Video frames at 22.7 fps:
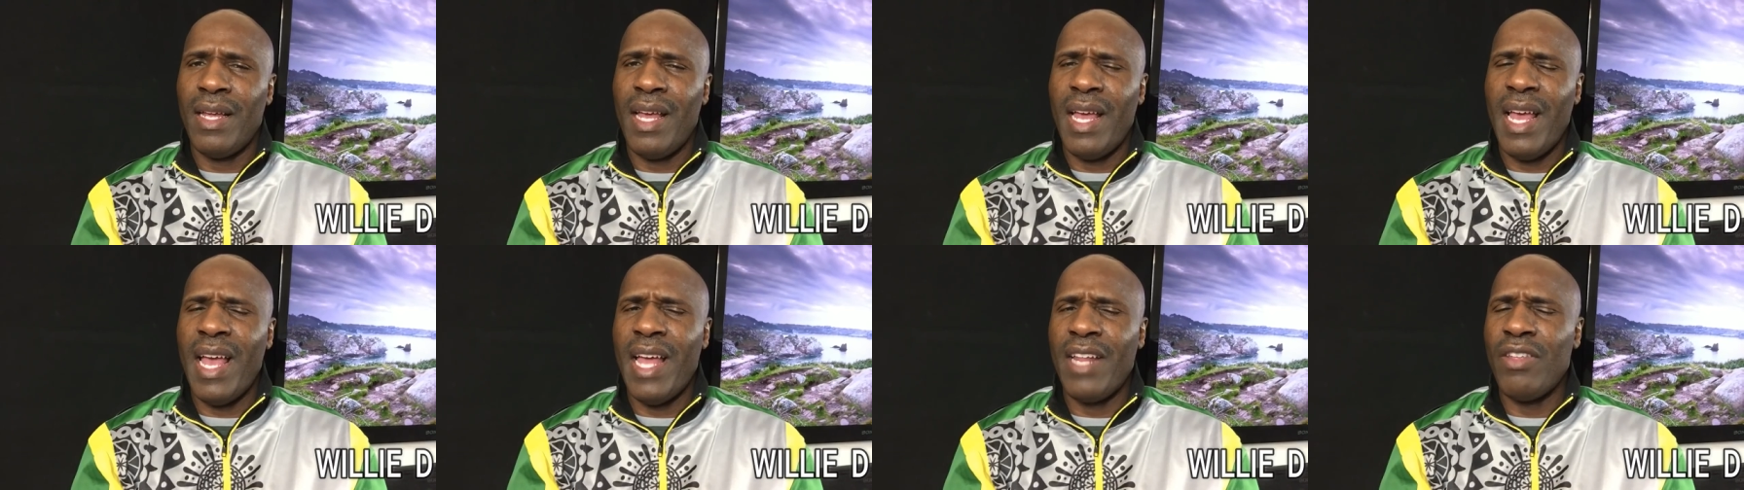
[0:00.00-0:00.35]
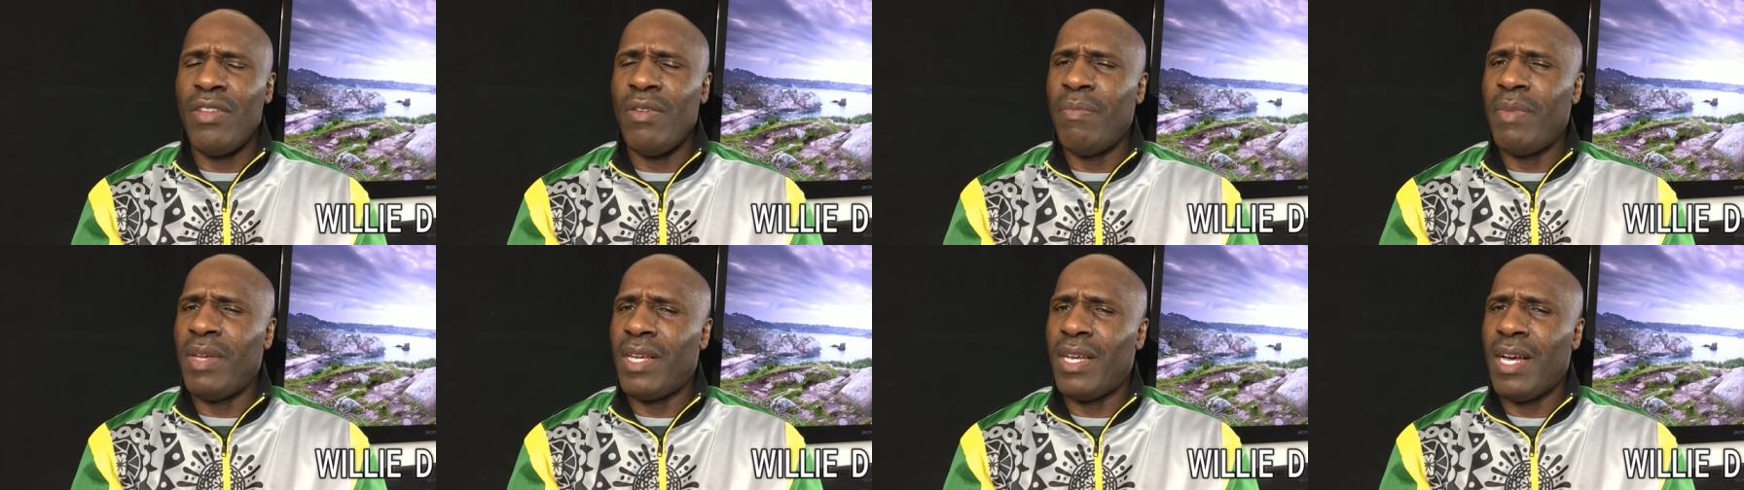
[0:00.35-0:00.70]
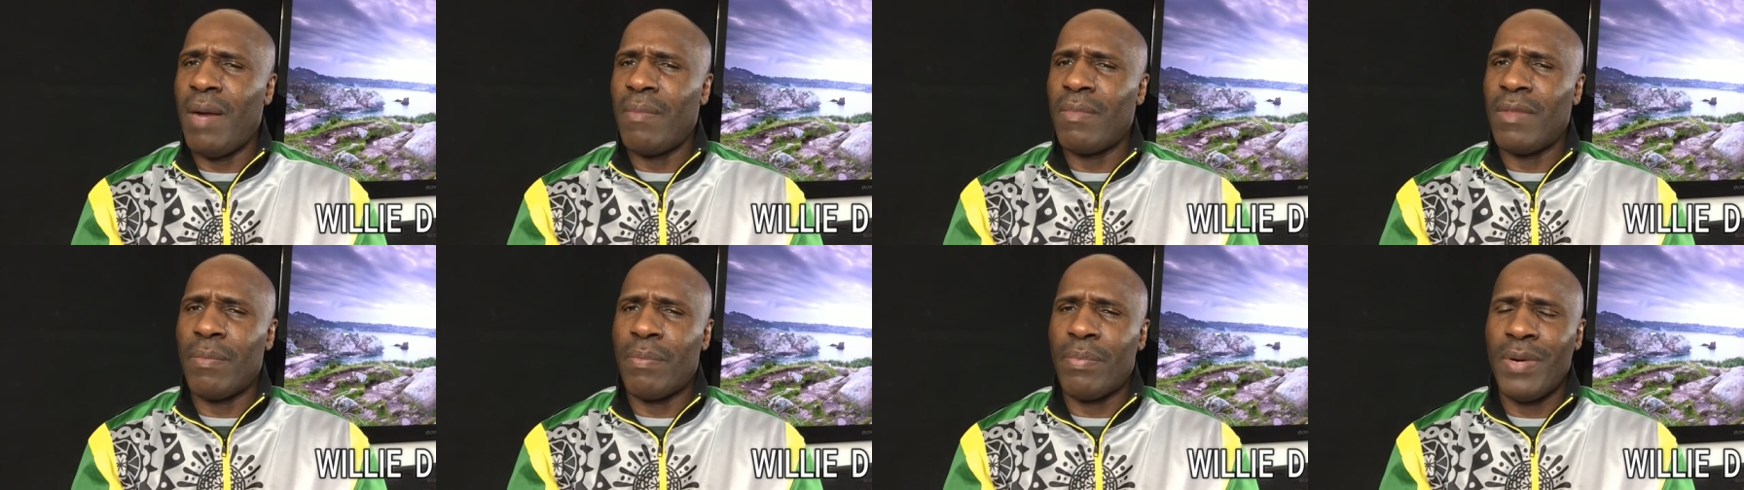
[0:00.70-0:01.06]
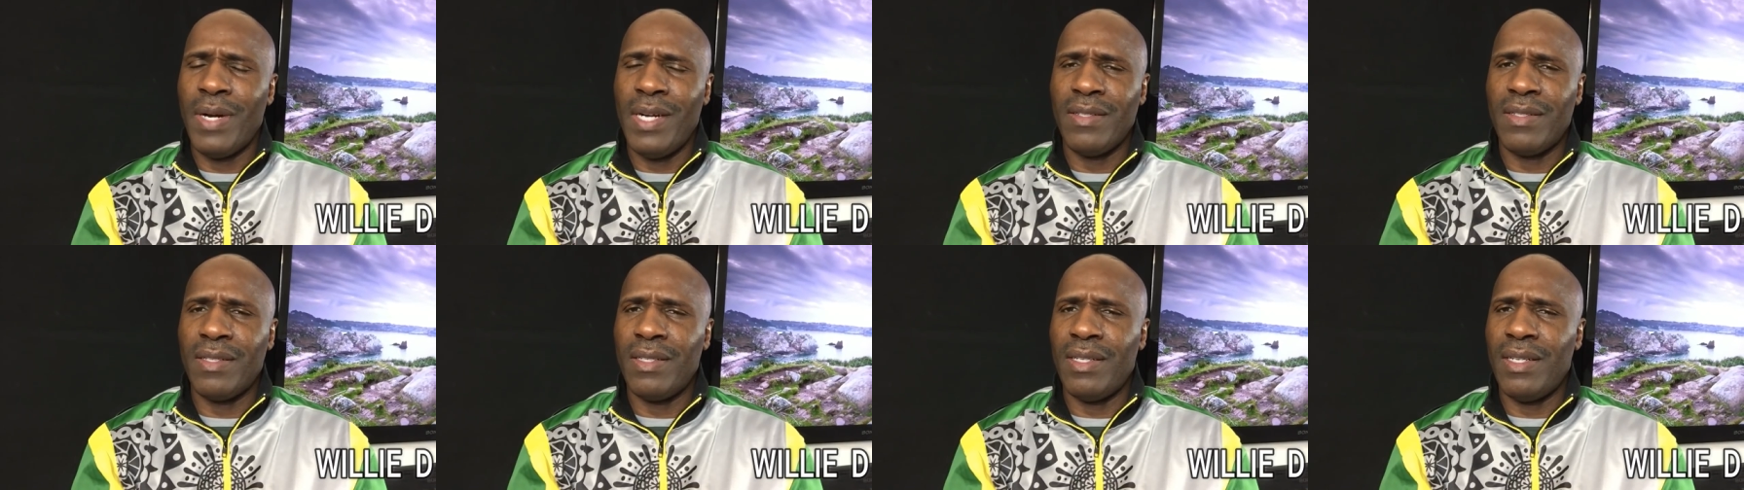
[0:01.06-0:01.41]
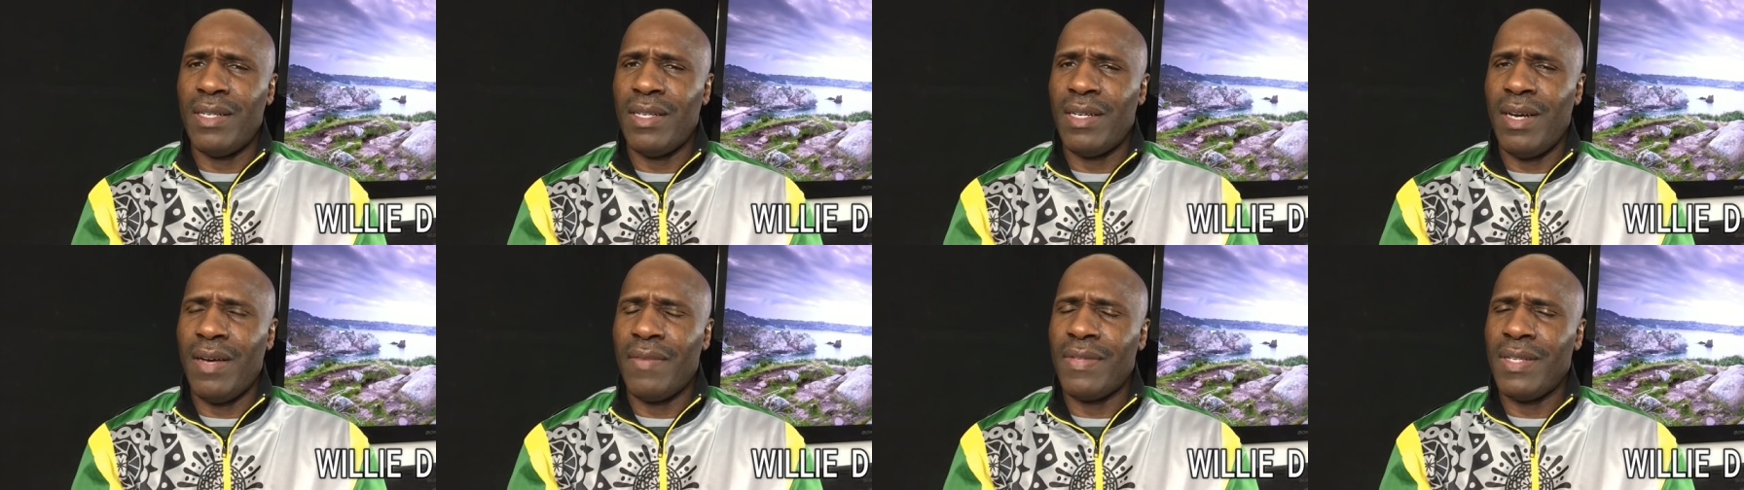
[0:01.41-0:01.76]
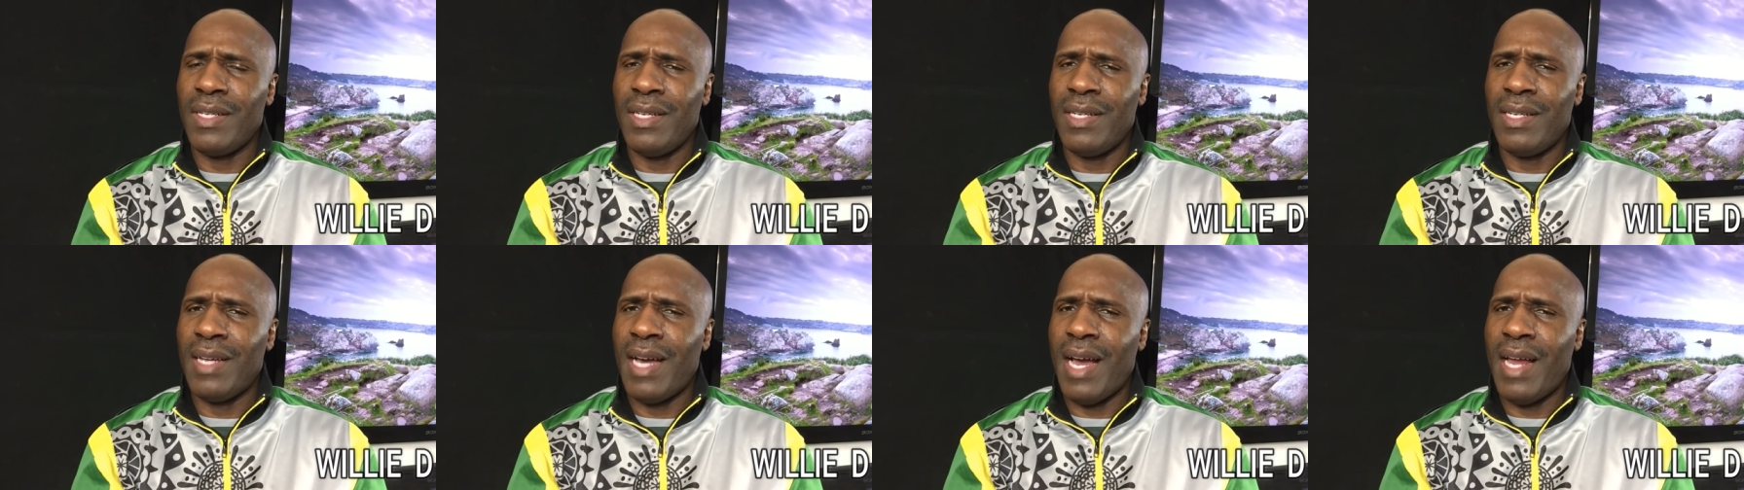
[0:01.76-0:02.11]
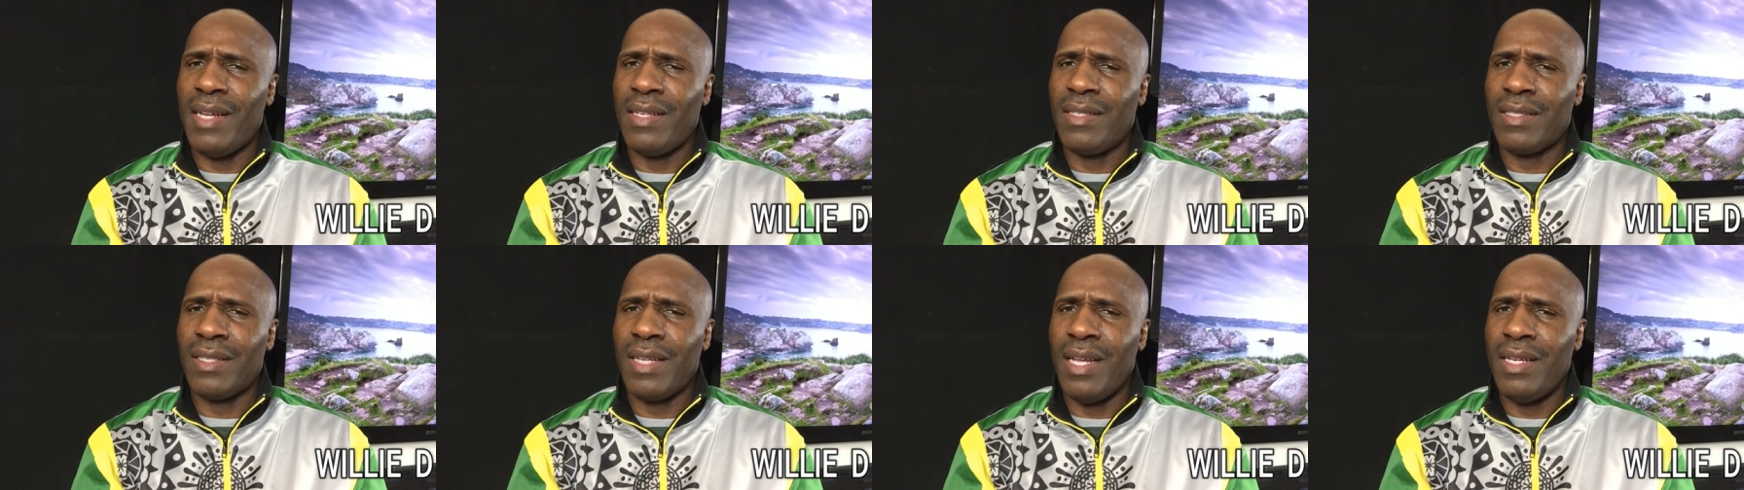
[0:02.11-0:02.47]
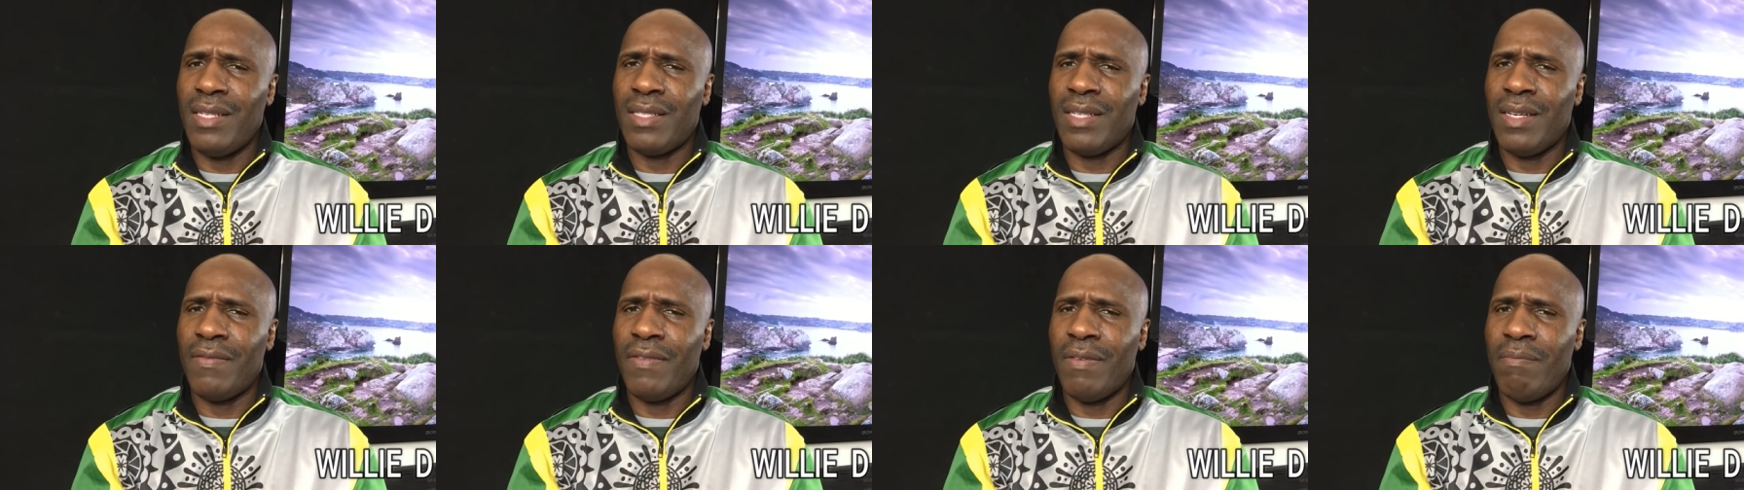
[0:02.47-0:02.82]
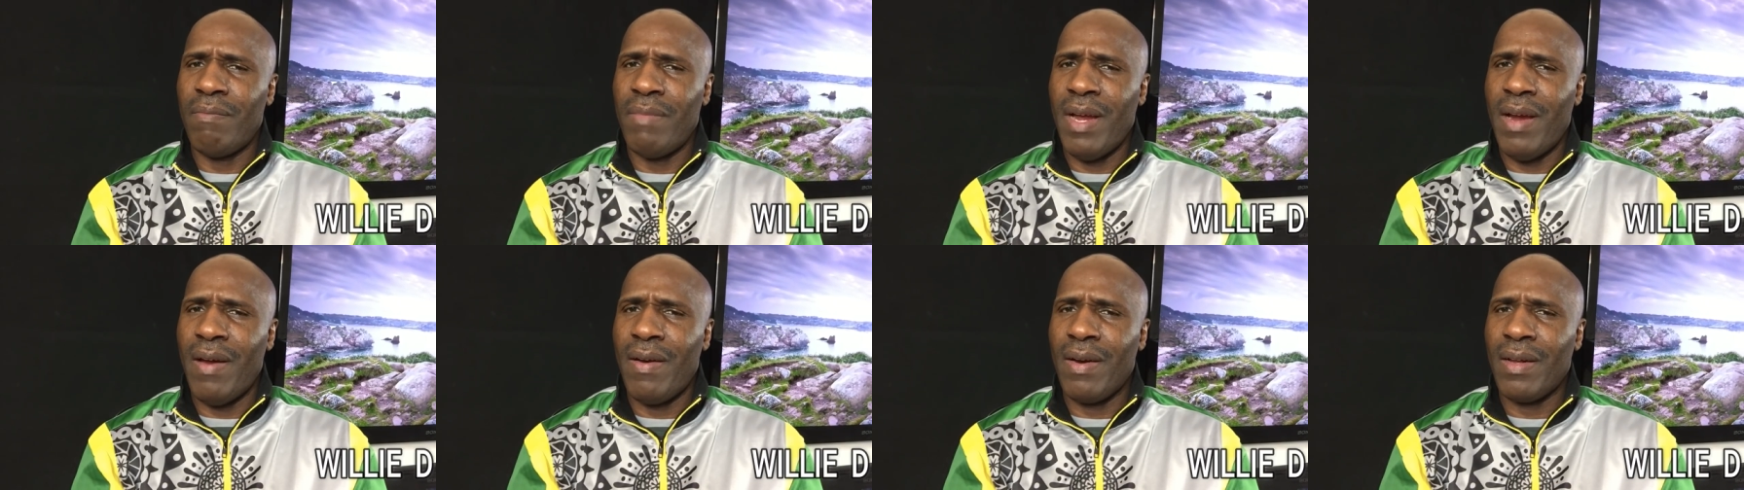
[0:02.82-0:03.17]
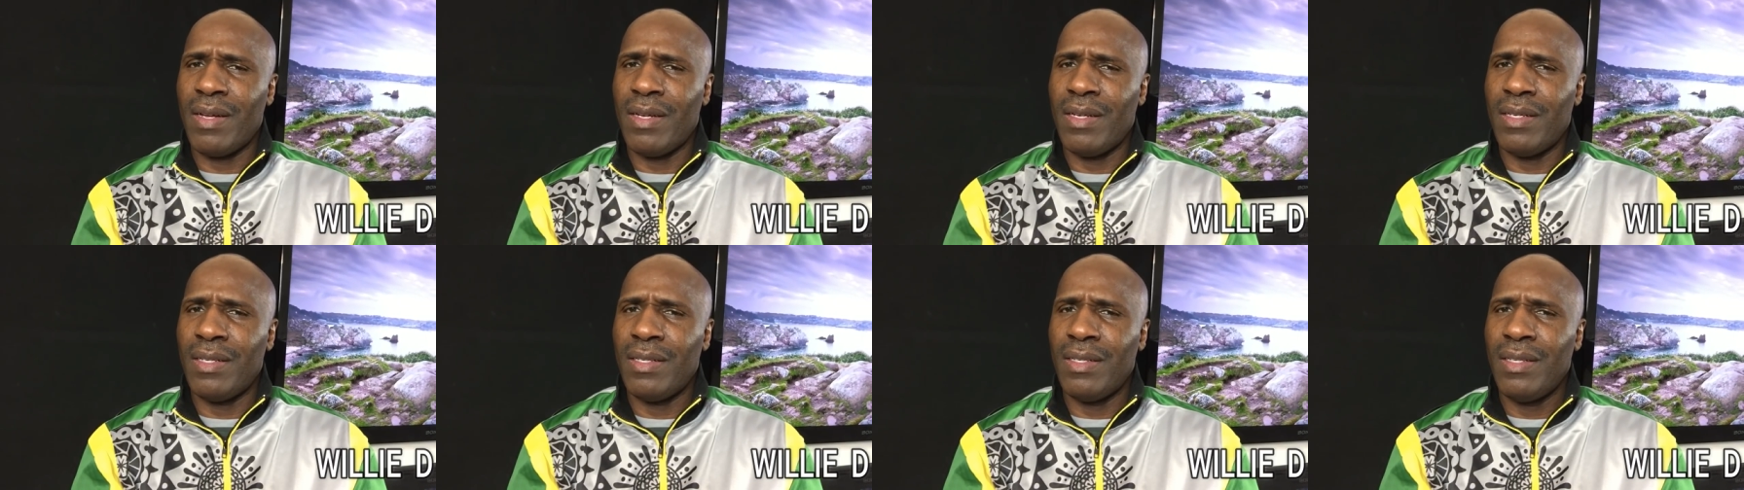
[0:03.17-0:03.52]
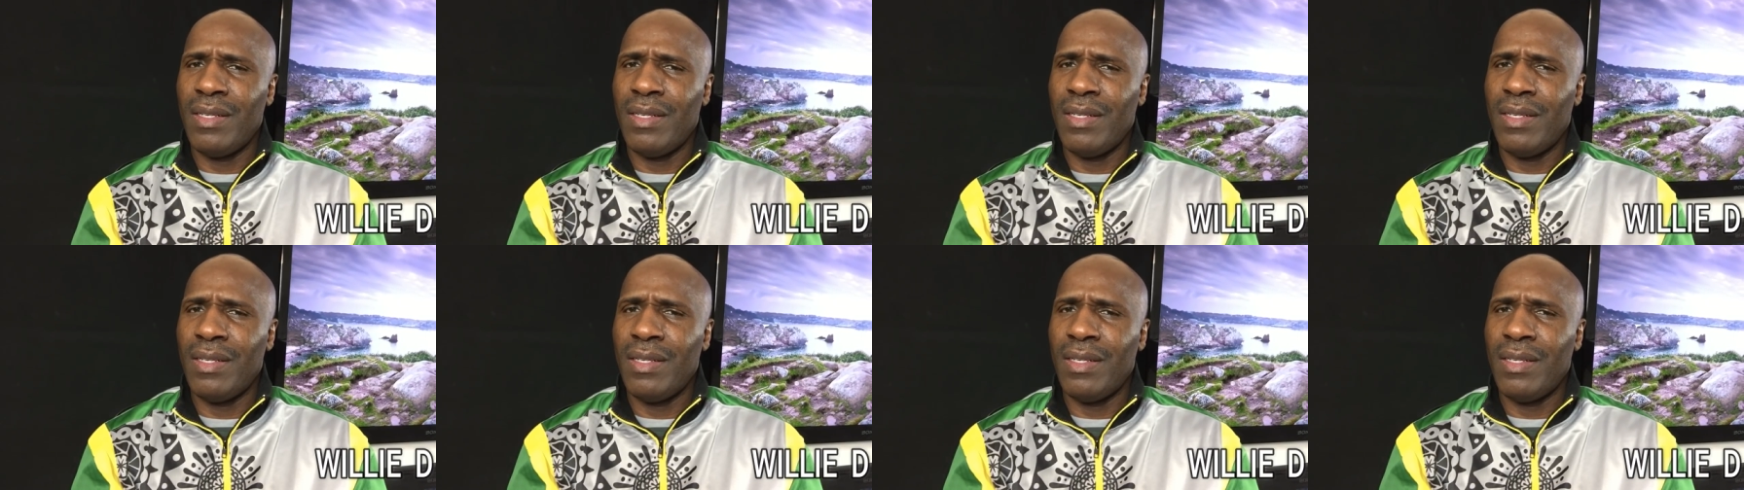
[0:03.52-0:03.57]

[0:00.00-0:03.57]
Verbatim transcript: and you become the president of the United States of America